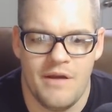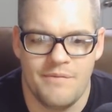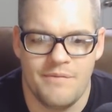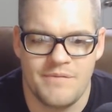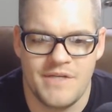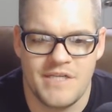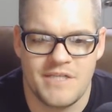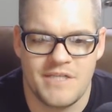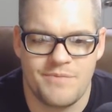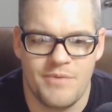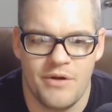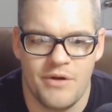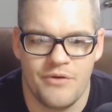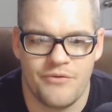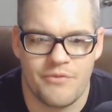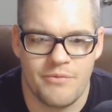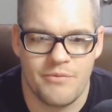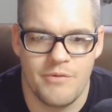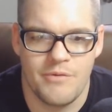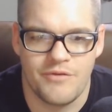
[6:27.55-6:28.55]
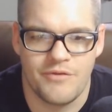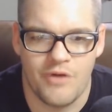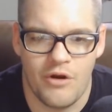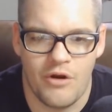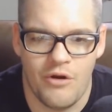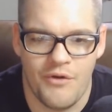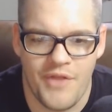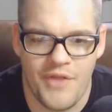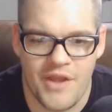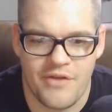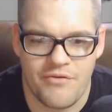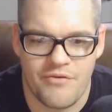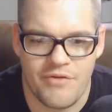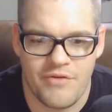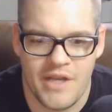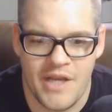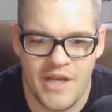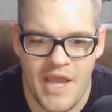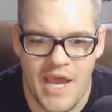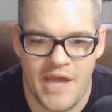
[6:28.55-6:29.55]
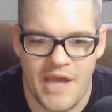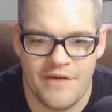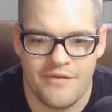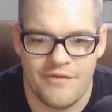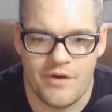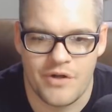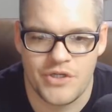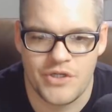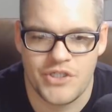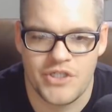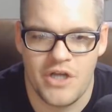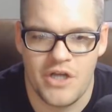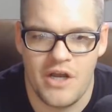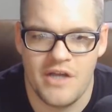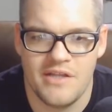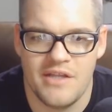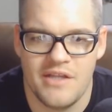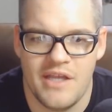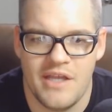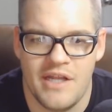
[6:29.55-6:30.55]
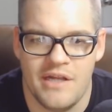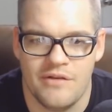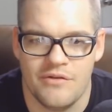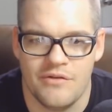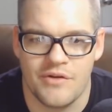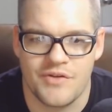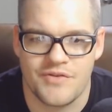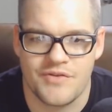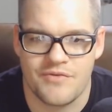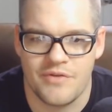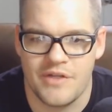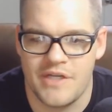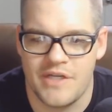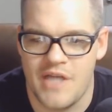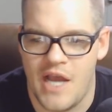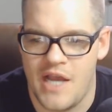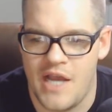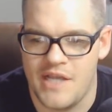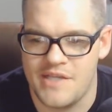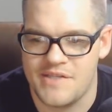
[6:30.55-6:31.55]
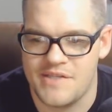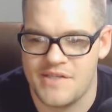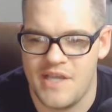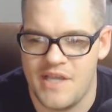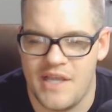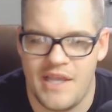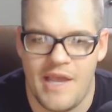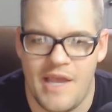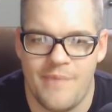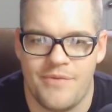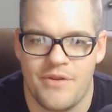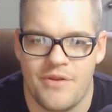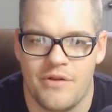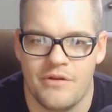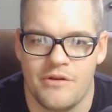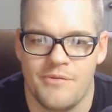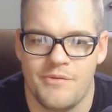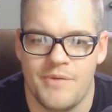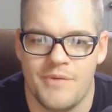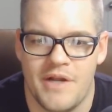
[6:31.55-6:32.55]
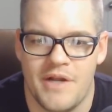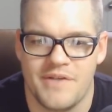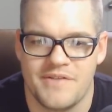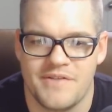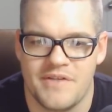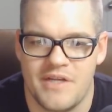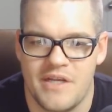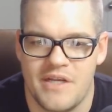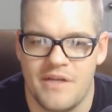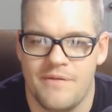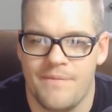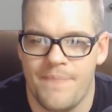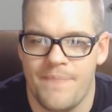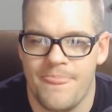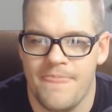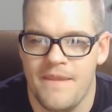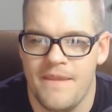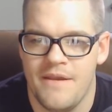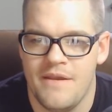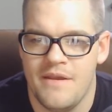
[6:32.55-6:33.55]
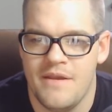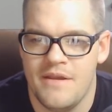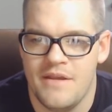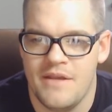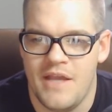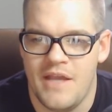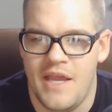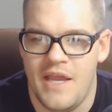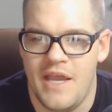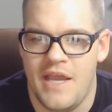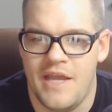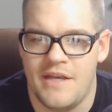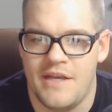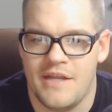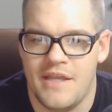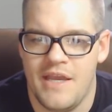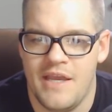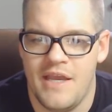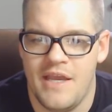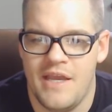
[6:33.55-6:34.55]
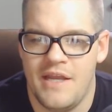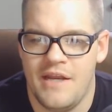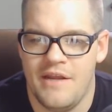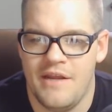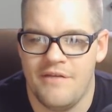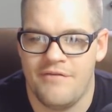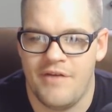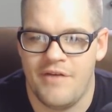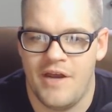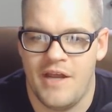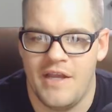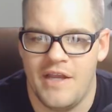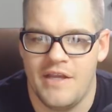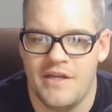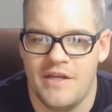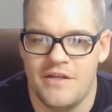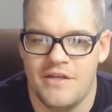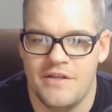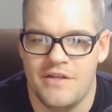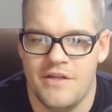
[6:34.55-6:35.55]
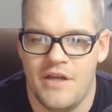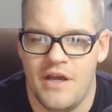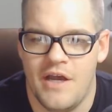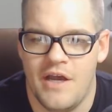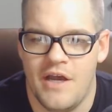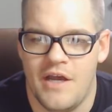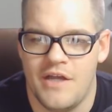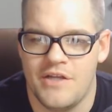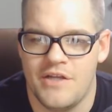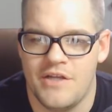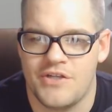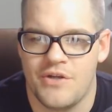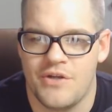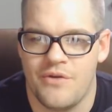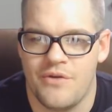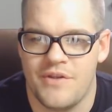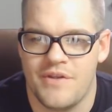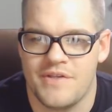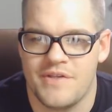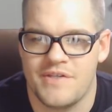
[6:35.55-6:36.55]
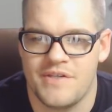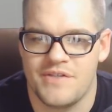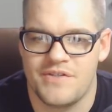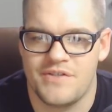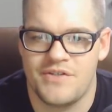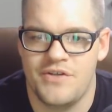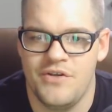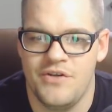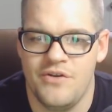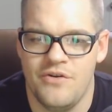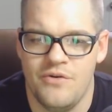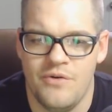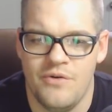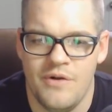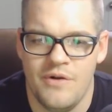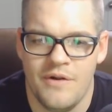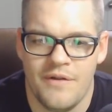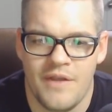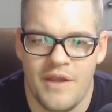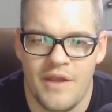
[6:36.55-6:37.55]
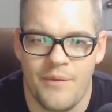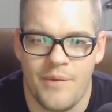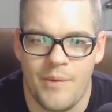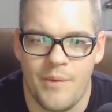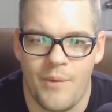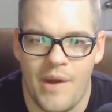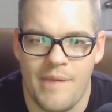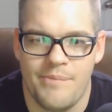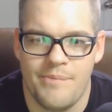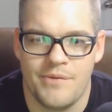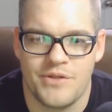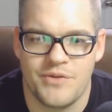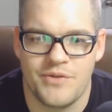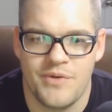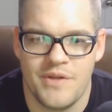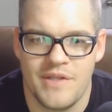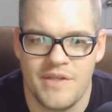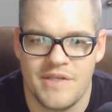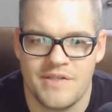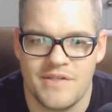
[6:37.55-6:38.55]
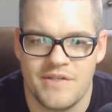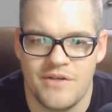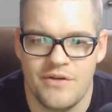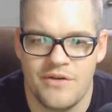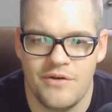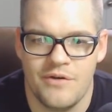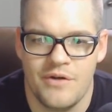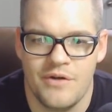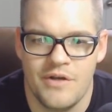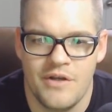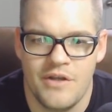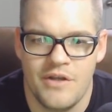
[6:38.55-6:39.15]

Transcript: despilled, removed all that green out of our shot, and it looks really nice and kept the luminosity. And again, if I show this as 2 and we wipe between these two,